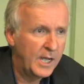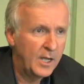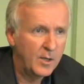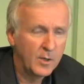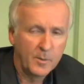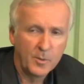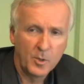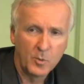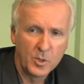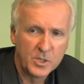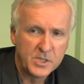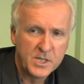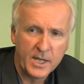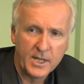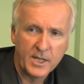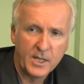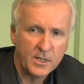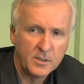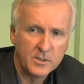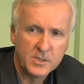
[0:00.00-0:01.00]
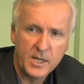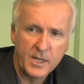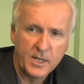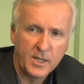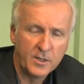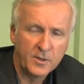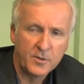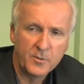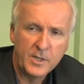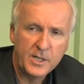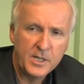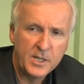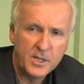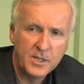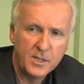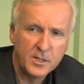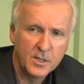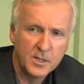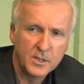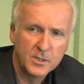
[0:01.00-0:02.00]
now. I mean, we're taking
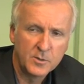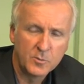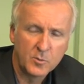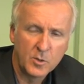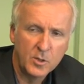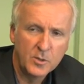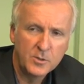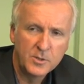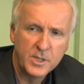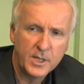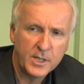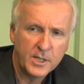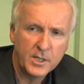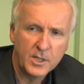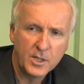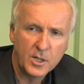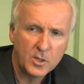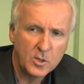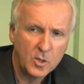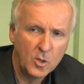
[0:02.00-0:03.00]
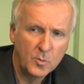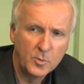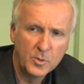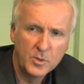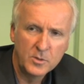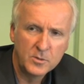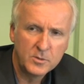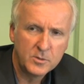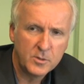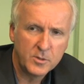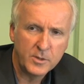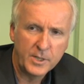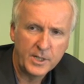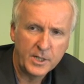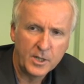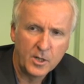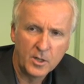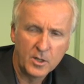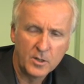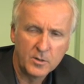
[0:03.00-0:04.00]
3D on the road, taking it global,
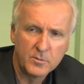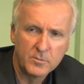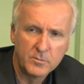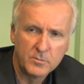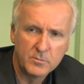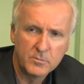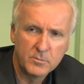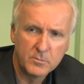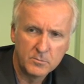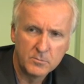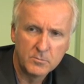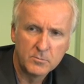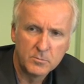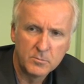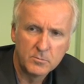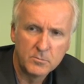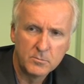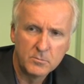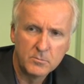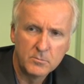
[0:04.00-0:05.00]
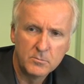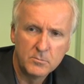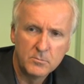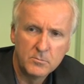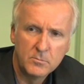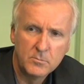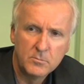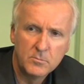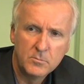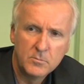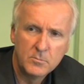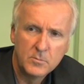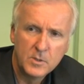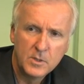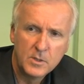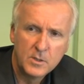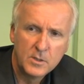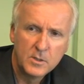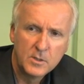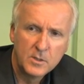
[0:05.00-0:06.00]
creating our own. So why Grass
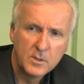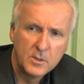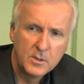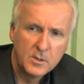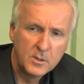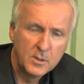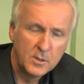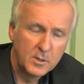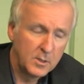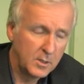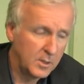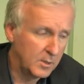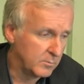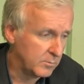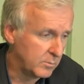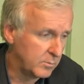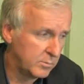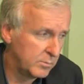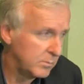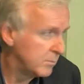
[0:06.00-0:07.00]
Valley? Oh.